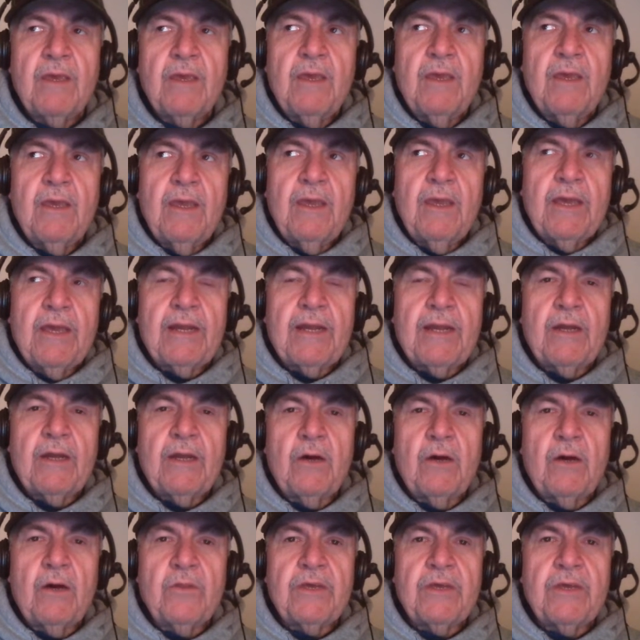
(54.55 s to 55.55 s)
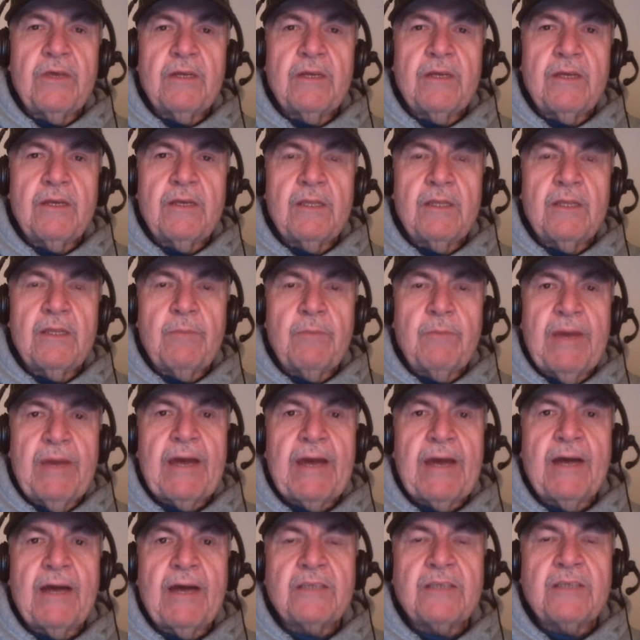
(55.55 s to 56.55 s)
And I know that in the
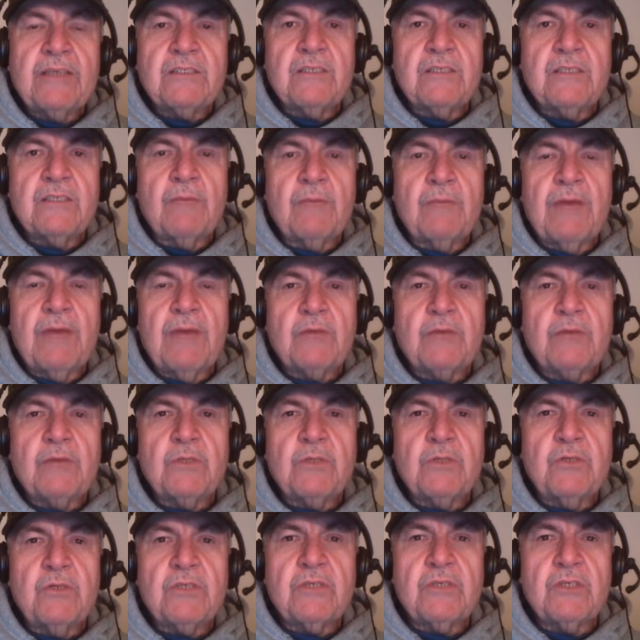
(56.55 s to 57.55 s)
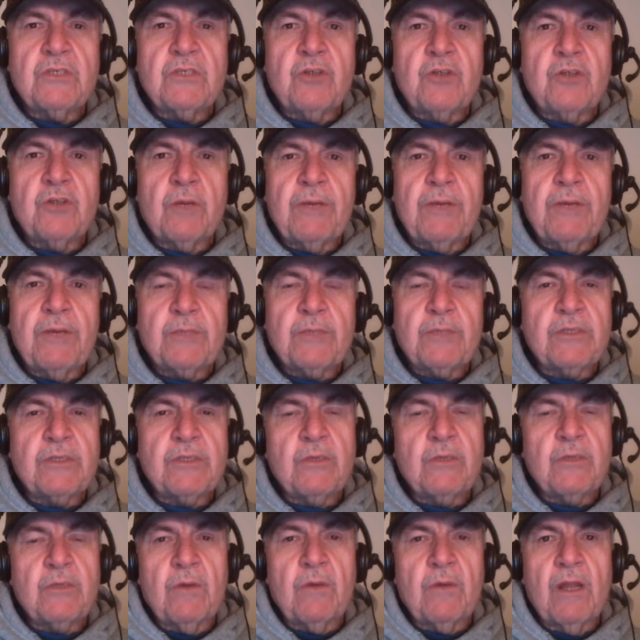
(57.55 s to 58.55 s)
past, sometimes when using a jerkbait, especially
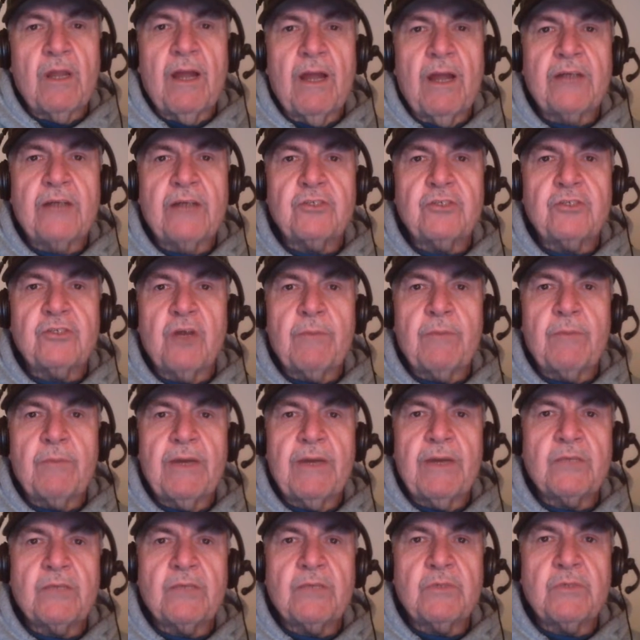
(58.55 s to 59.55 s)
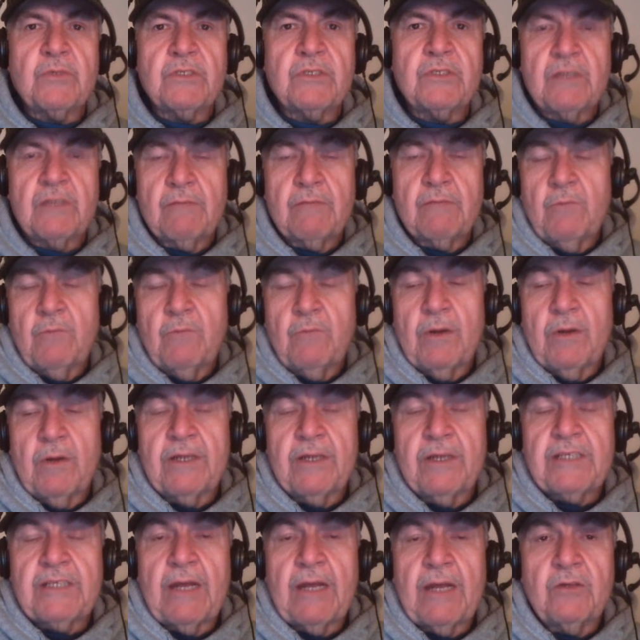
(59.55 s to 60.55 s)
one of the larger jerkbaits, which is what I'm going to
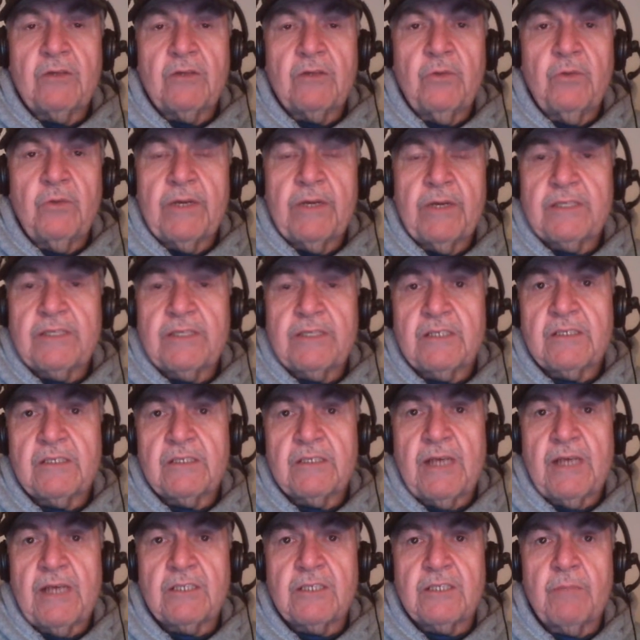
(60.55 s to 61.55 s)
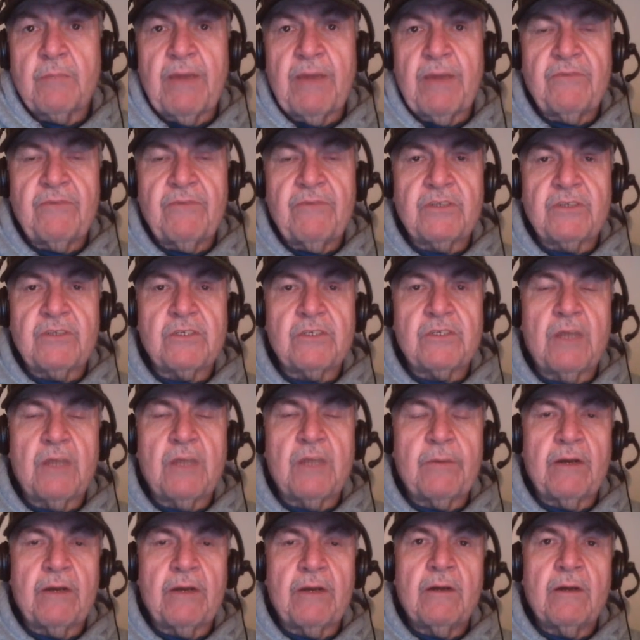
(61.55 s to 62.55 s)
start out doing because that's the size of the bait fish this time of
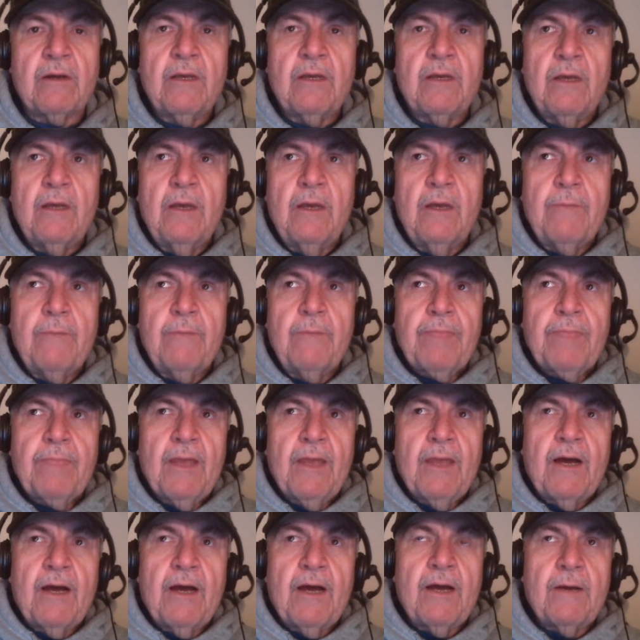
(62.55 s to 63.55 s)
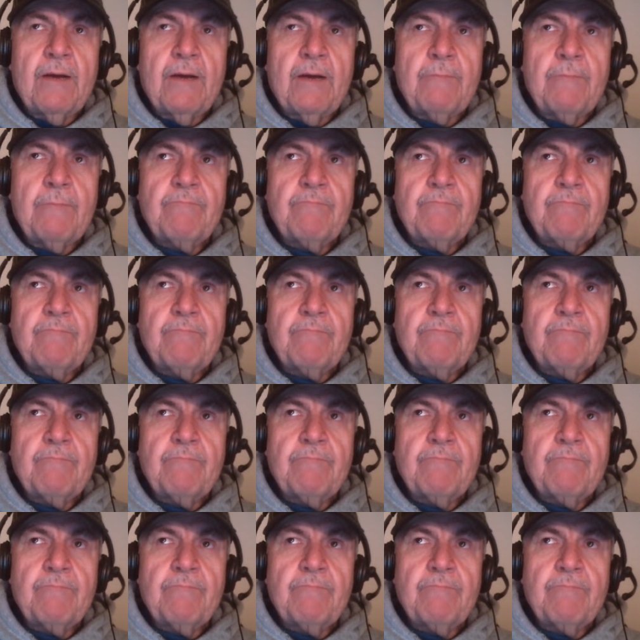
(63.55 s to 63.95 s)
year, um,